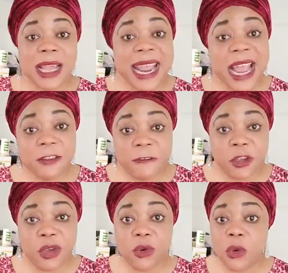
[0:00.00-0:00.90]
get for
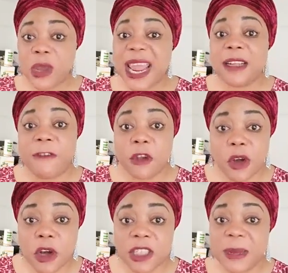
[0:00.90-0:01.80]
you, get for your
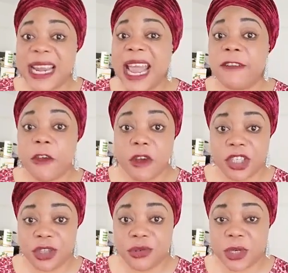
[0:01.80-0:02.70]
husband, get for your
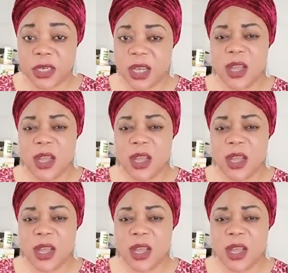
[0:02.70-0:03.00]
children.